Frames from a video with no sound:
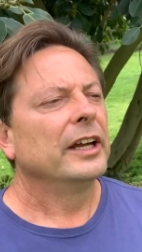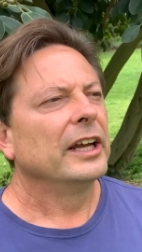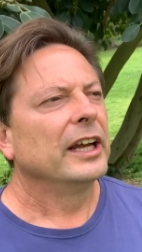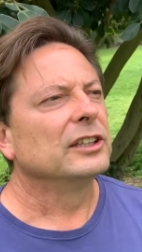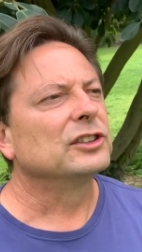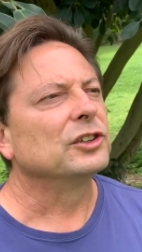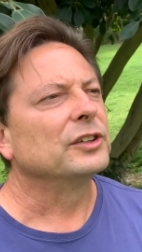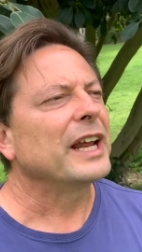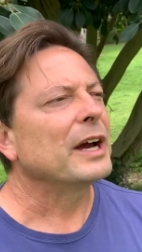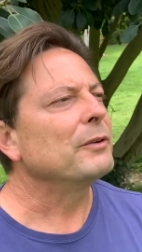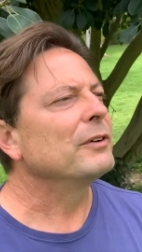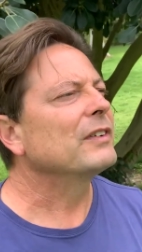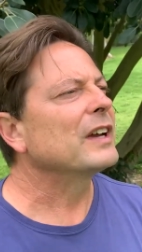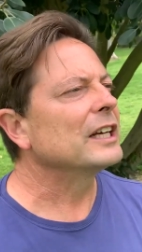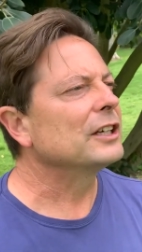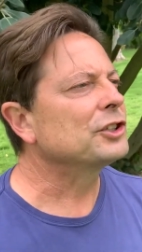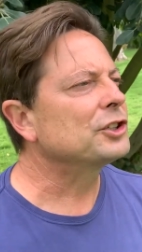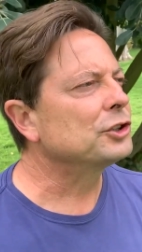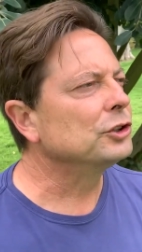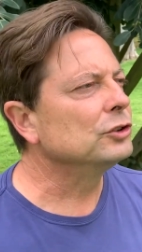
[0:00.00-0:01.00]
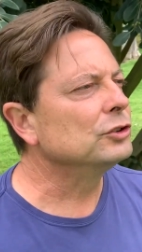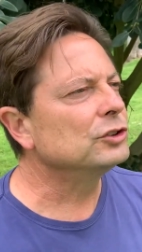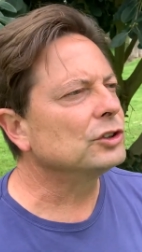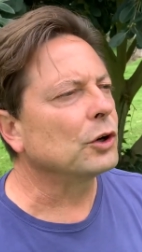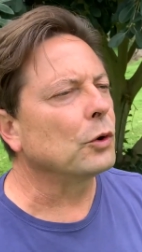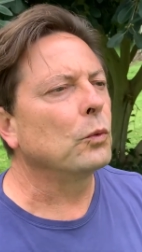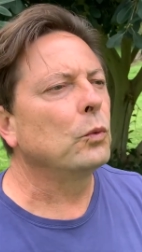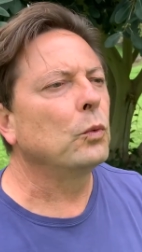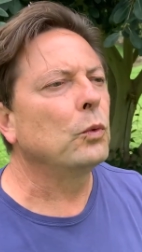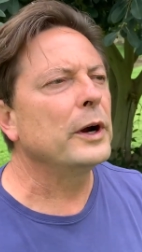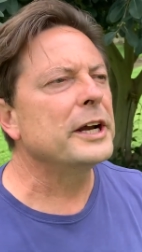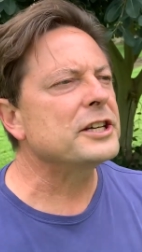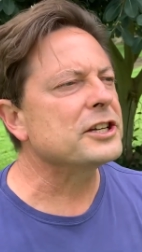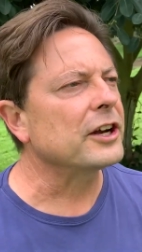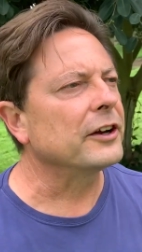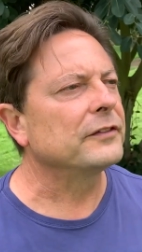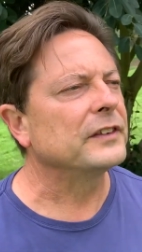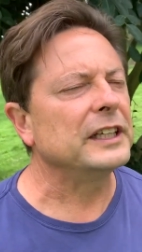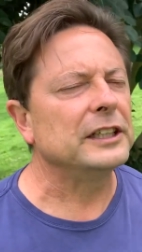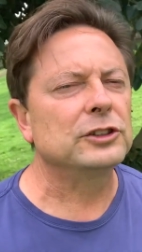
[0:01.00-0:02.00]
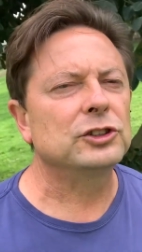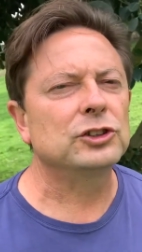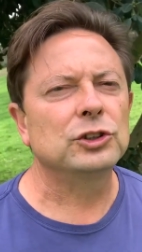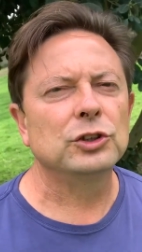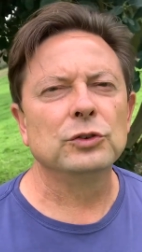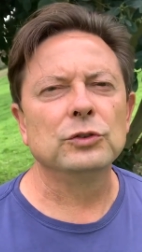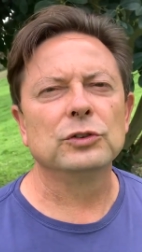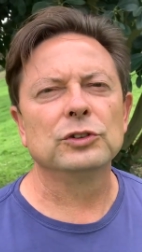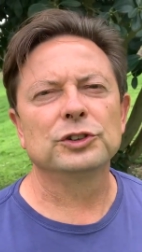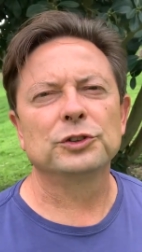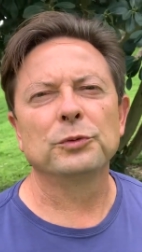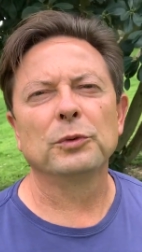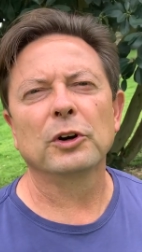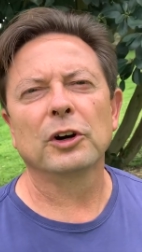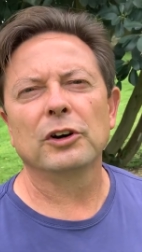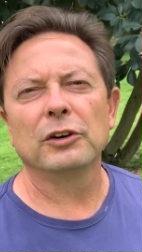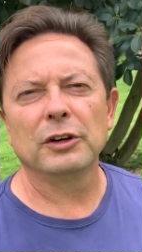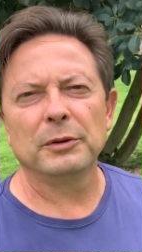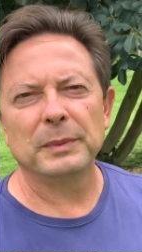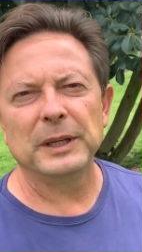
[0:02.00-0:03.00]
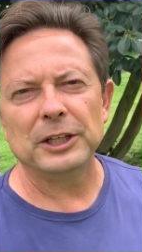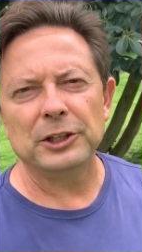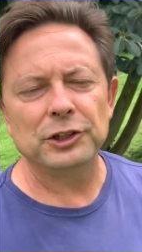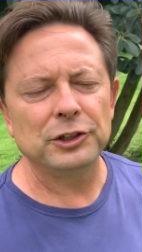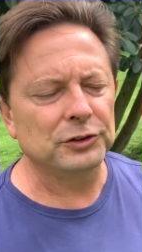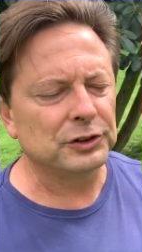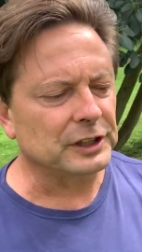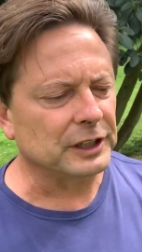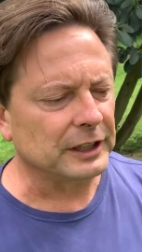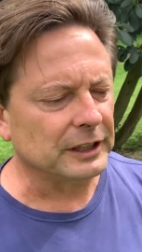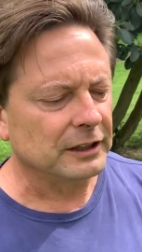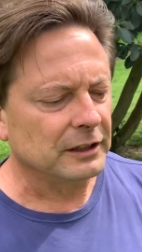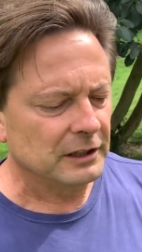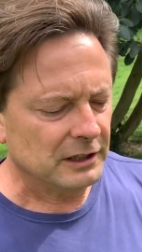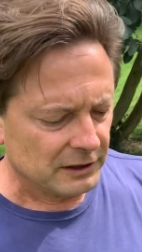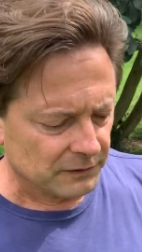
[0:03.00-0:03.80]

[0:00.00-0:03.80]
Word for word: And so now we've got to choose which of these tools we're going to be using.